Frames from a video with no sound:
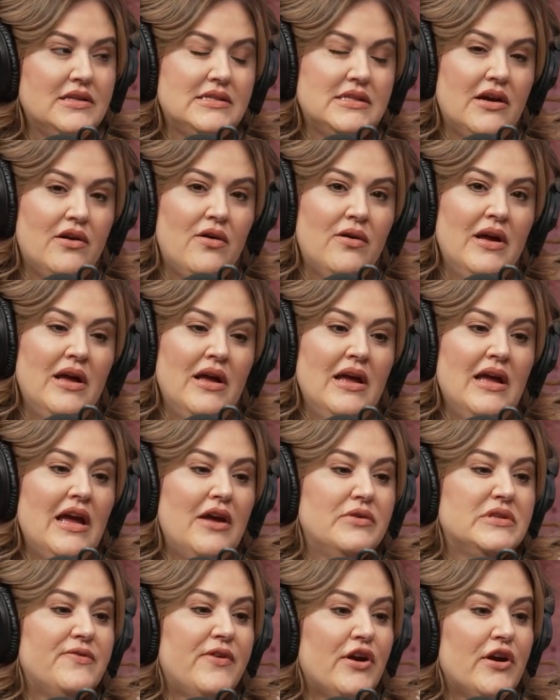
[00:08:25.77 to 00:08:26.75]
So
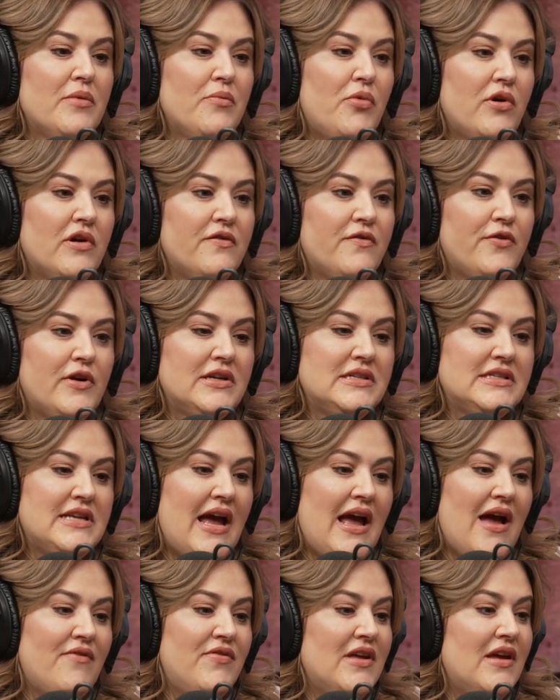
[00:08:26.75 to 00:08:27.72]
it was very important for us to
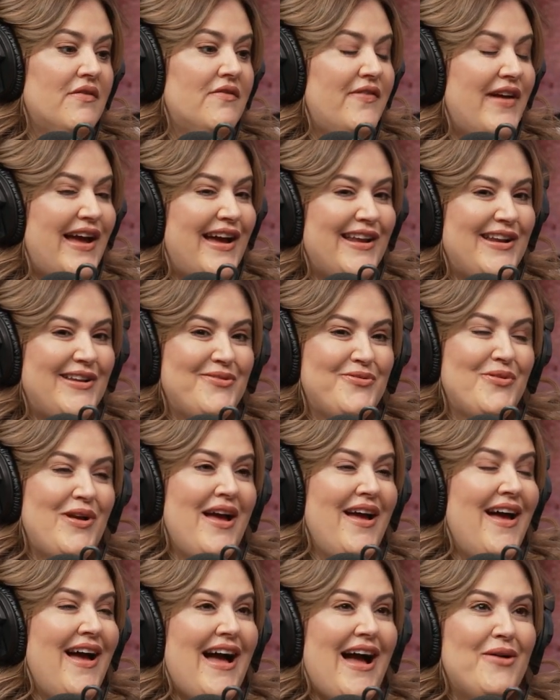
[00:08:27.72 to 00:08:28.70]
have the event, and
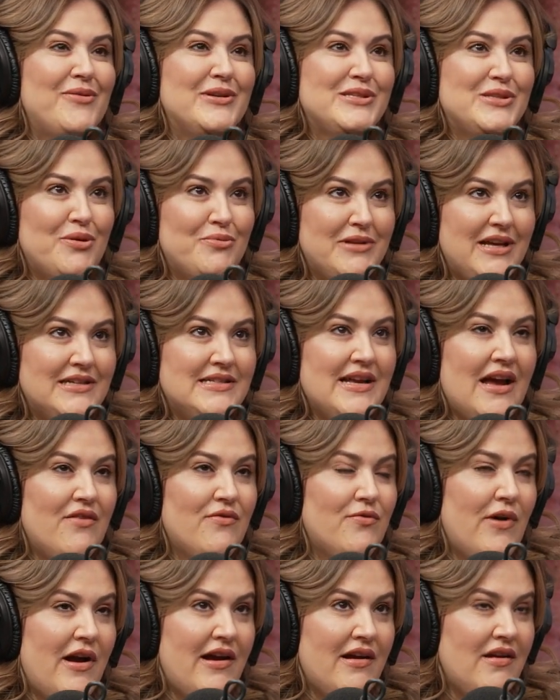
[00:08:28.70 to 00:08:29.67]
I was so blessed to
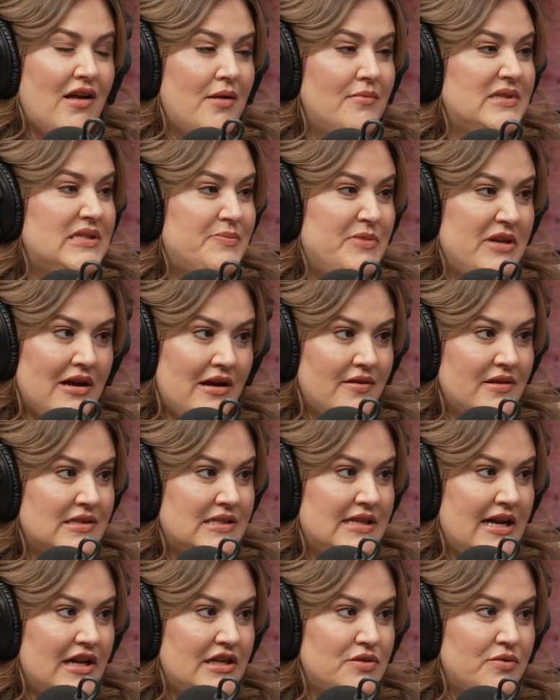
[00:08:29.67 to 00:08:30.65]
have Ryan come speak on the
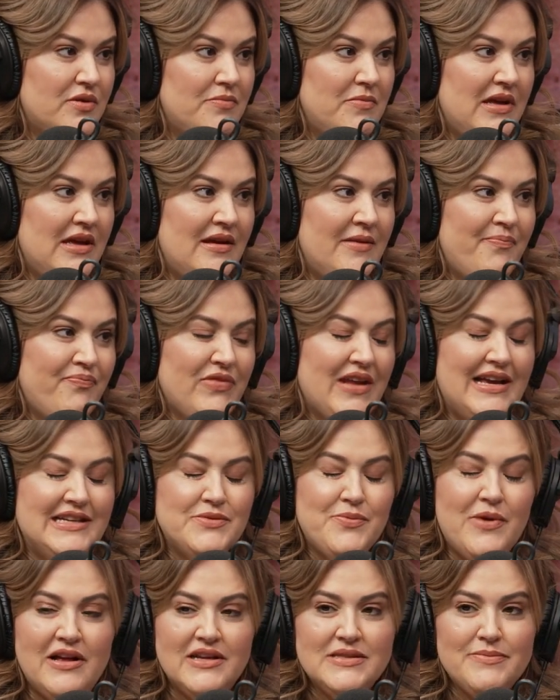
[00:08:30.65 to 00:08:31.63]
stage with me
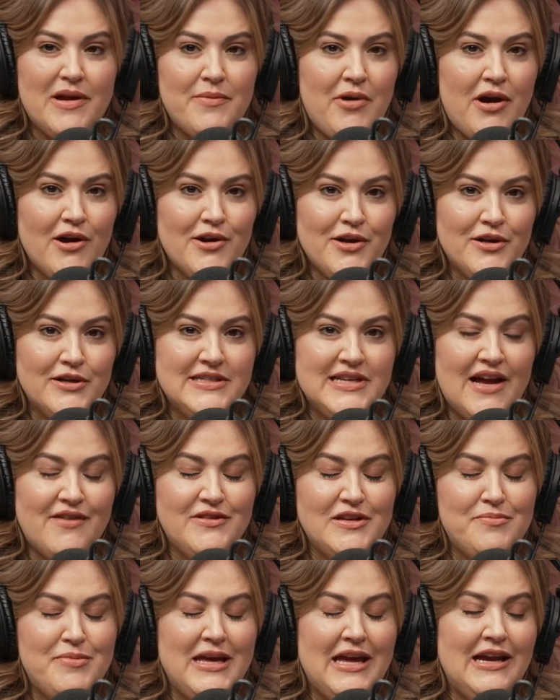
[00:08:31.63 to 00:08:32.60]
as well as my partner
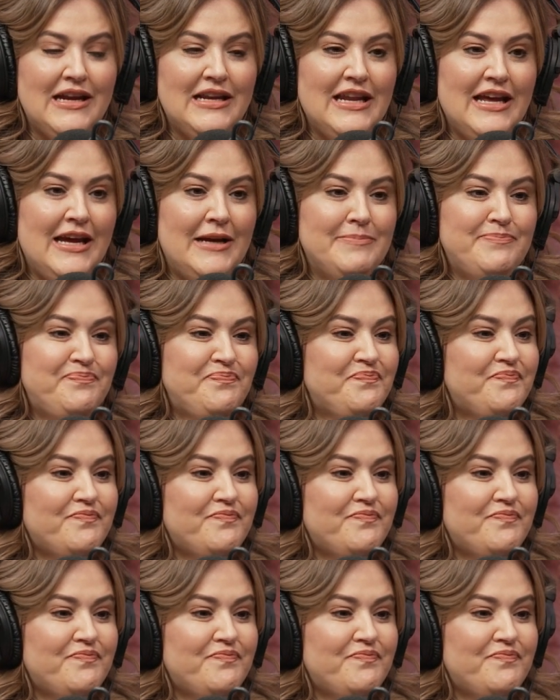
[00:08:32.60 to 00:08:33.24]
Daphne Pinkney.